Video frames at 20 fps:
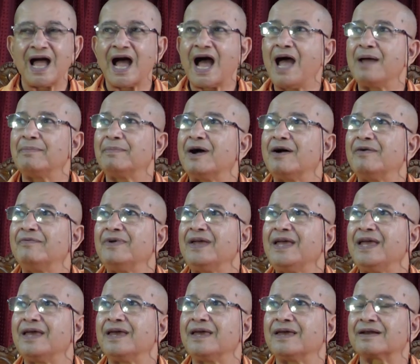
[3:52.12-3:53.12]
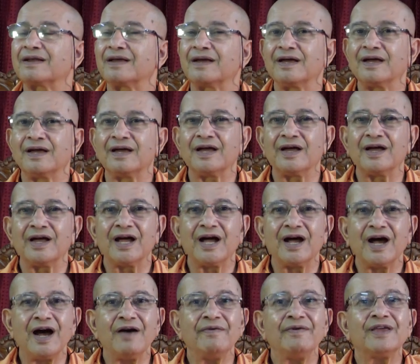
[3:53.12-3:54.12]
I am aware.
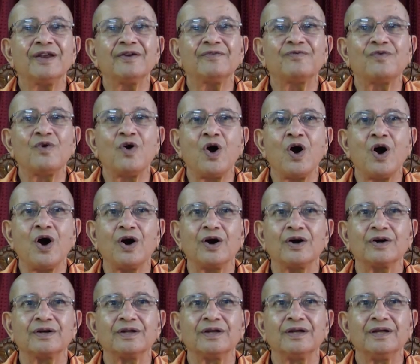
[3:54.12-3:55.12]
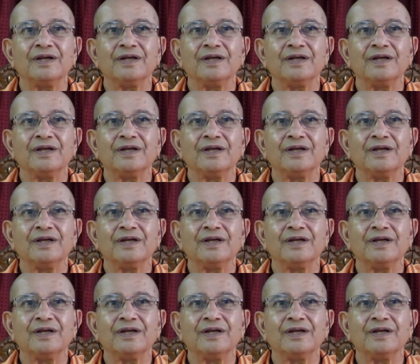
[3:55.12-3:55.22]
Aware of what?